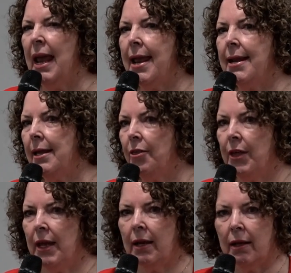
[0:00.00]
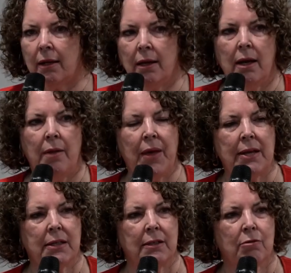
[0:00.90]
Anything
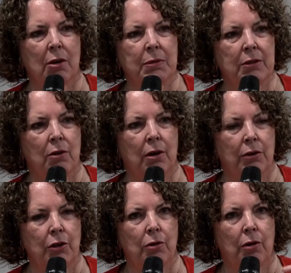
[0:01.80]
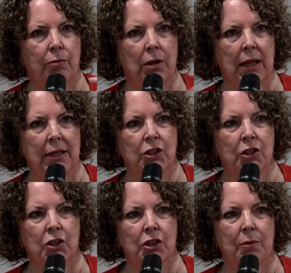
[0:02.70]
that disrupts your
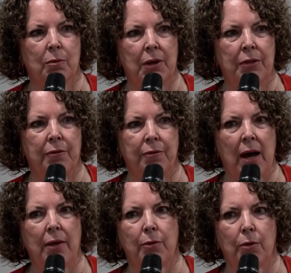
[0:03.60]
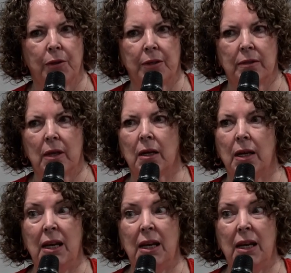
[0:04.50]
relationship with the Father or the Son,